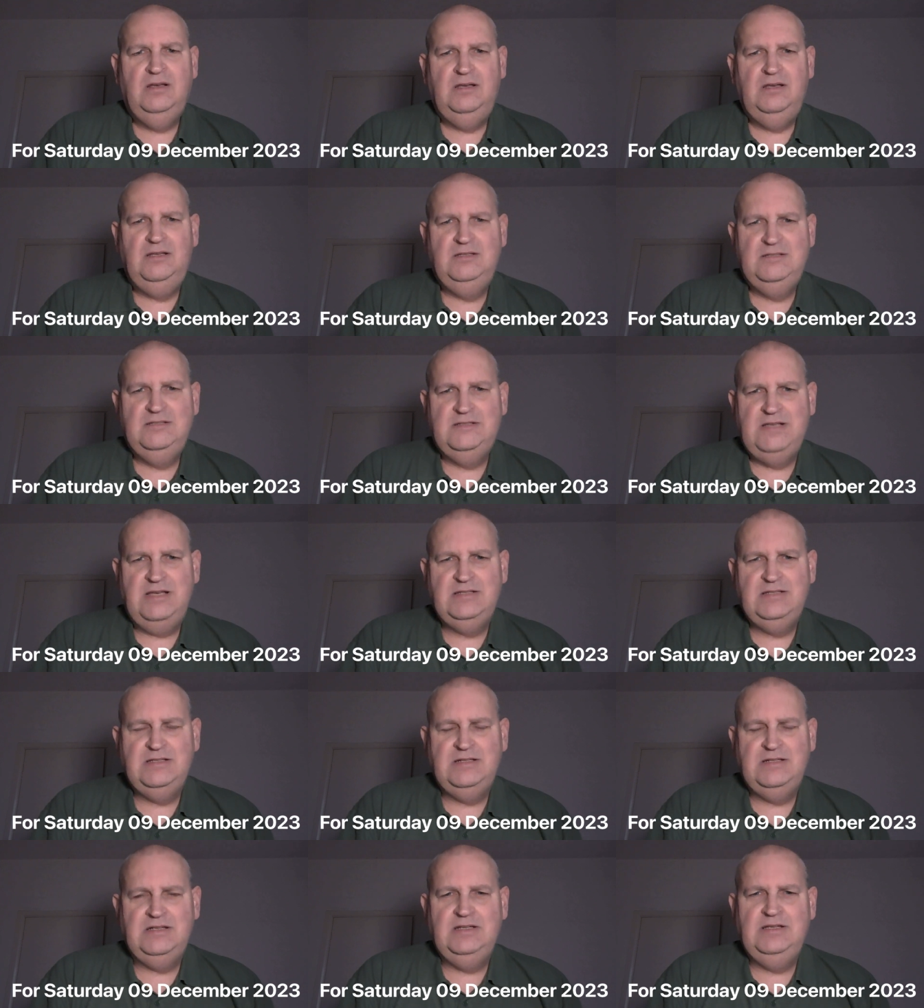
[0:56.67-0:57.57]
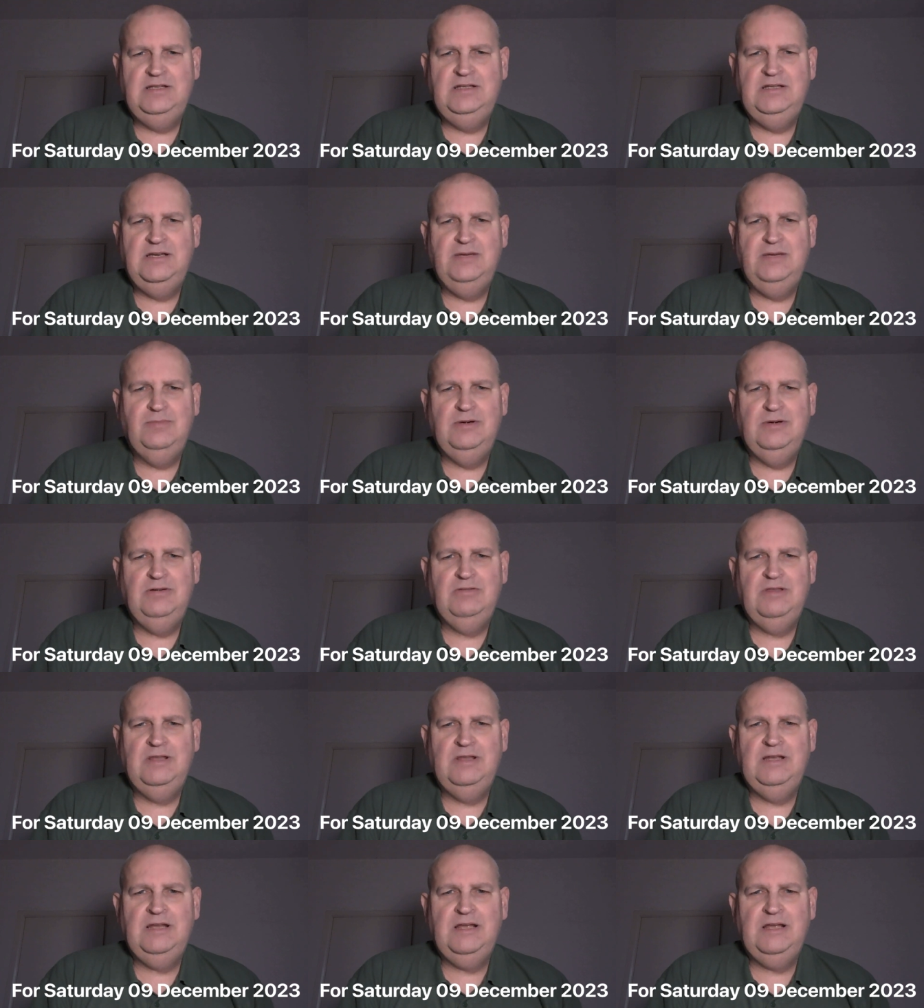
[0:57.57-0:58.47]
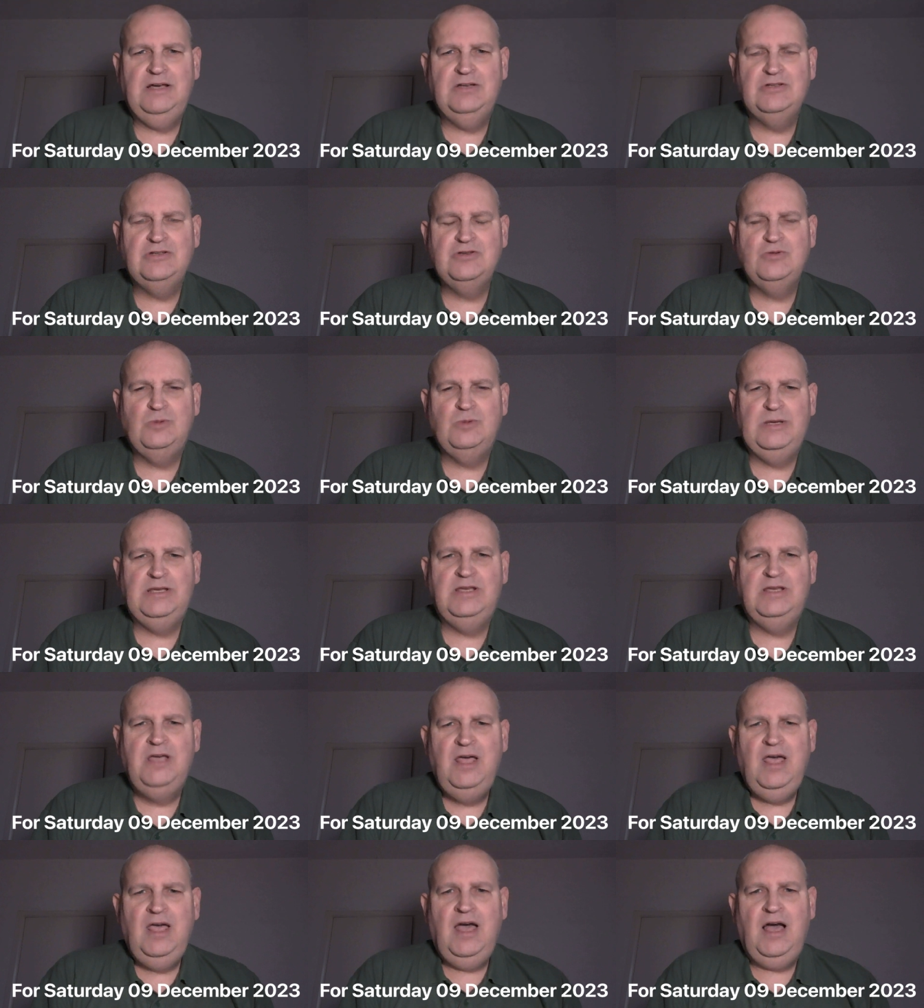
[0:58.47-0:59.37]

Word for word: incessantly about the last week.